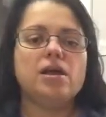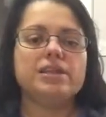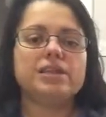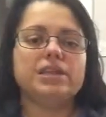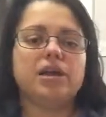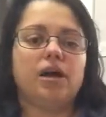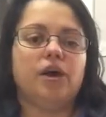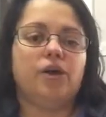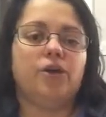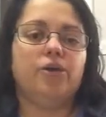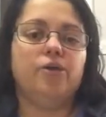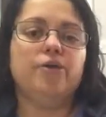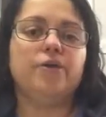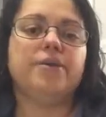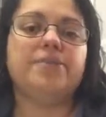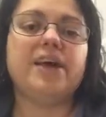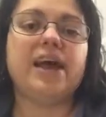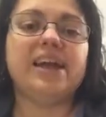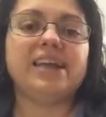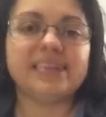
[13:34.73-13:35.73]
So
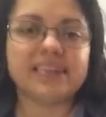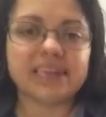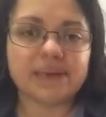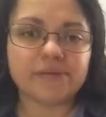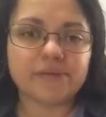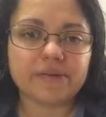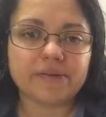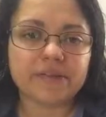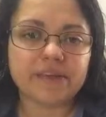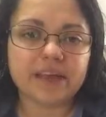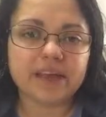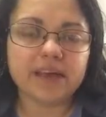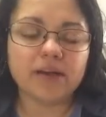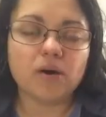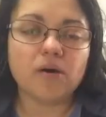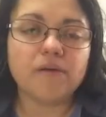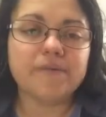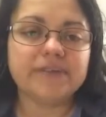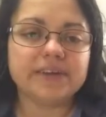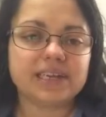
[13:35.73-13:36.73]
that is everything.
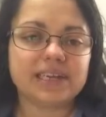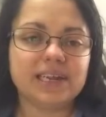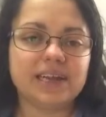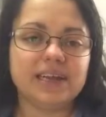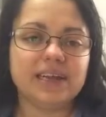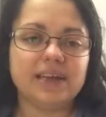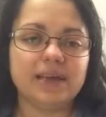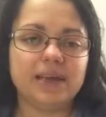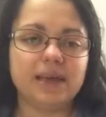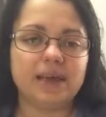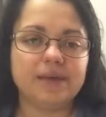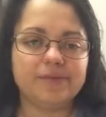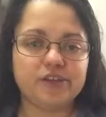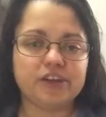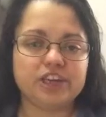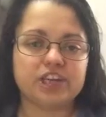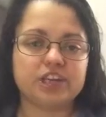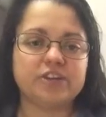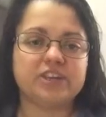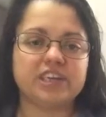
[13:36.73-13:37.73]
Obviously, if
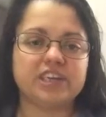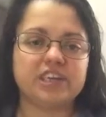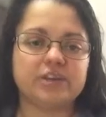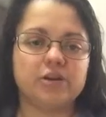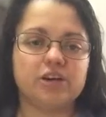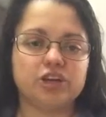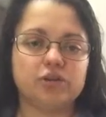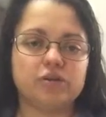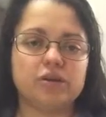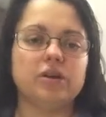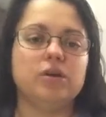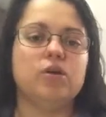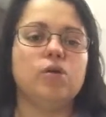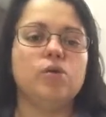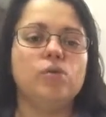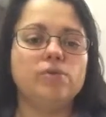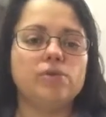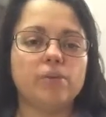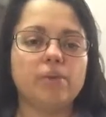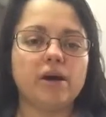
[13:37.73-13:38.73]
you do decide you're going to
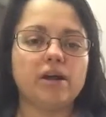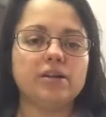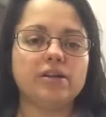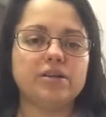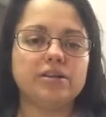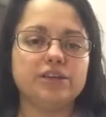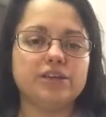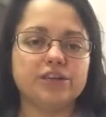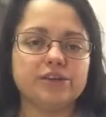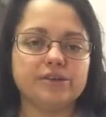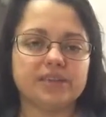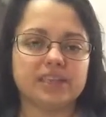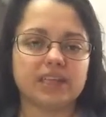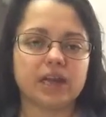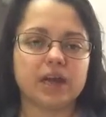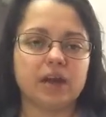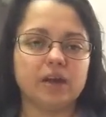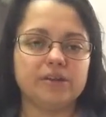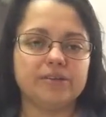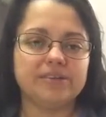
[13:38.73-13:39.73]
order one, use the
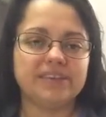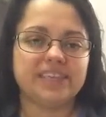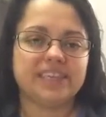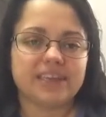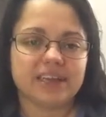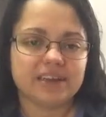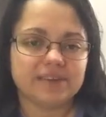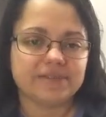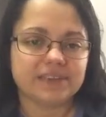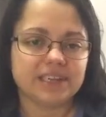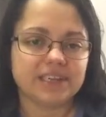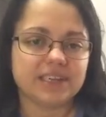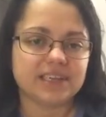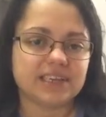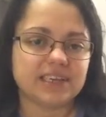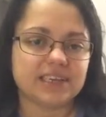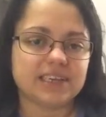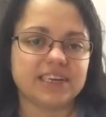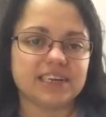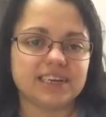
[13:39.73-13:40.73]
code
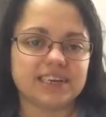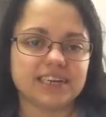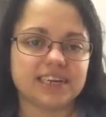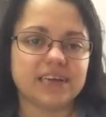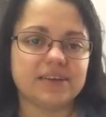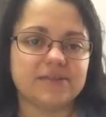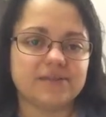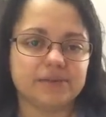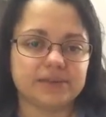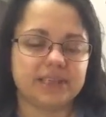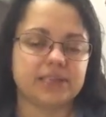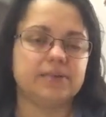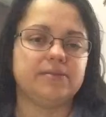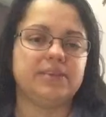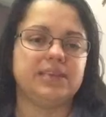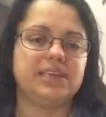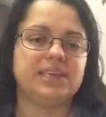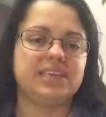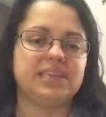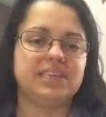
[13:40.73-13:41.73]
SAVE60 to save yourself
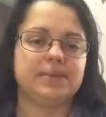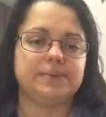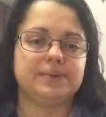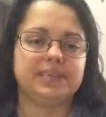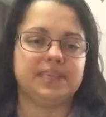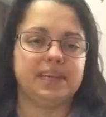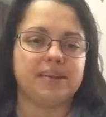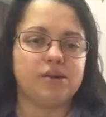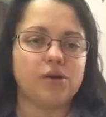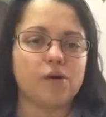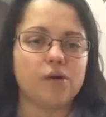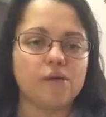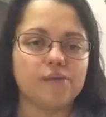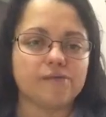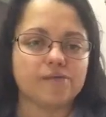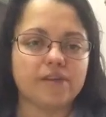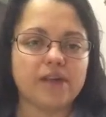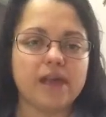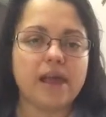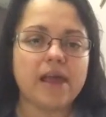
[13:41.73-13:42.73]
60% off.
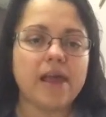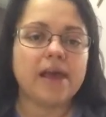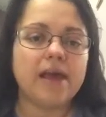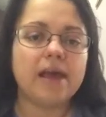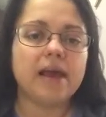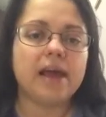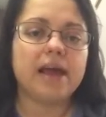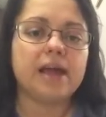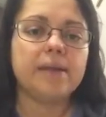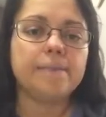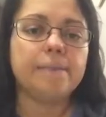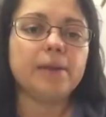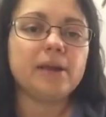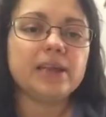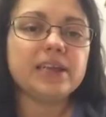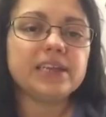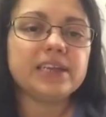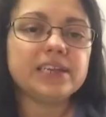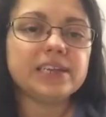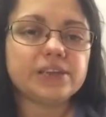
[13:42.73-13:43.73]
And
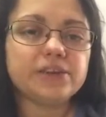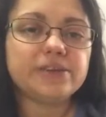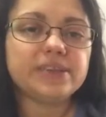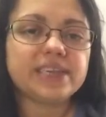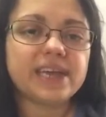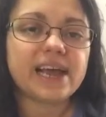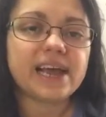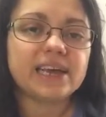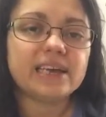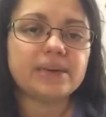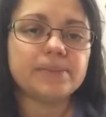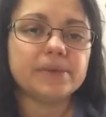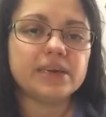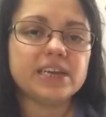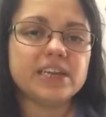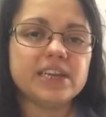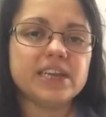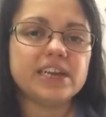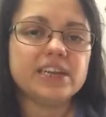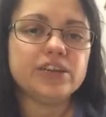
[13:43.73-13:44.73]
please do tag
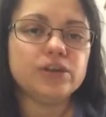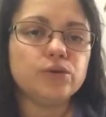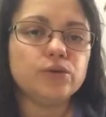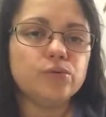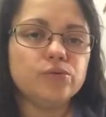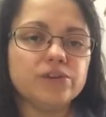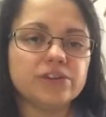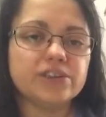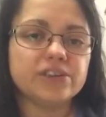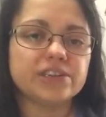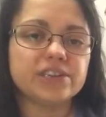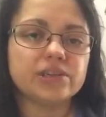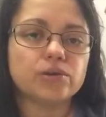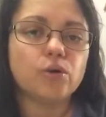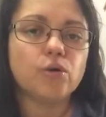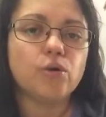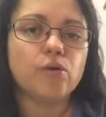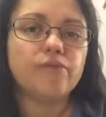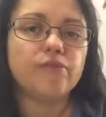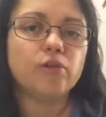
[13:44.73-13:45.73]
me in any orders
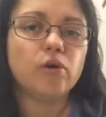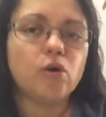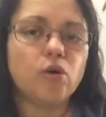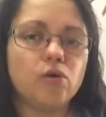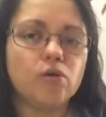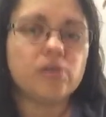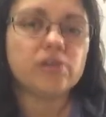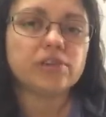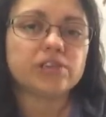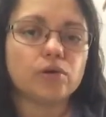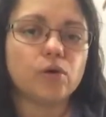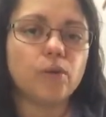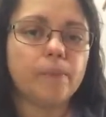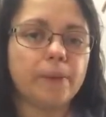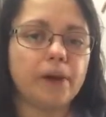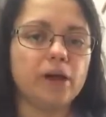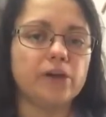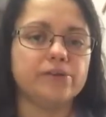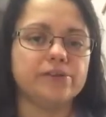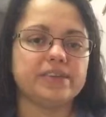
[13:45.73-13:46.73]
or vlogs or
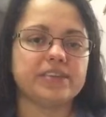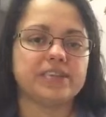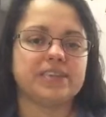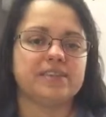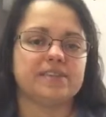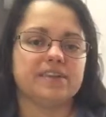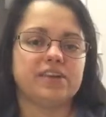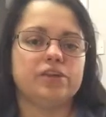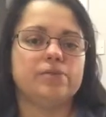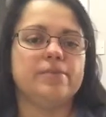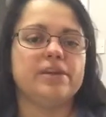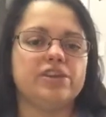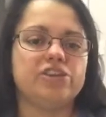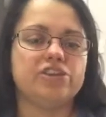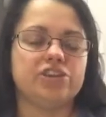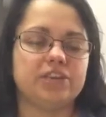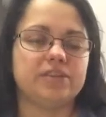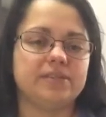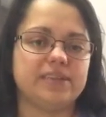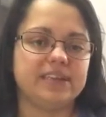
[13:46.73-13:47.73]
posts that you
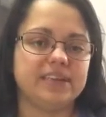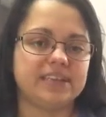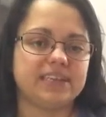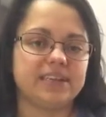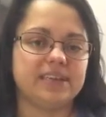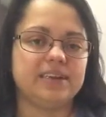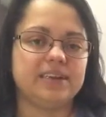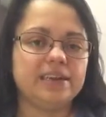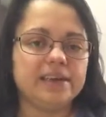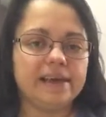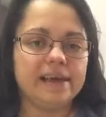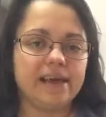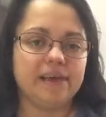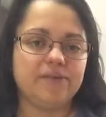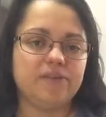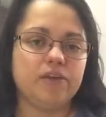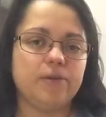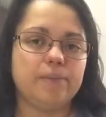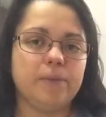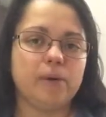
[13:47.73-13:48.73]
mention this in
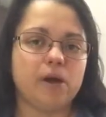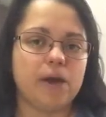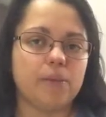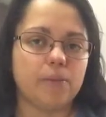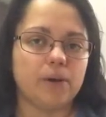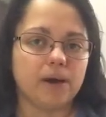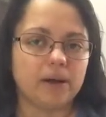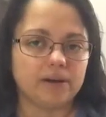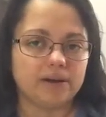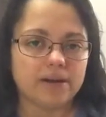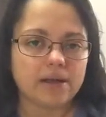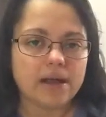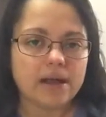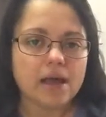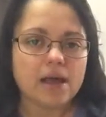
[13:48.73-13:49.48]
if you buy one.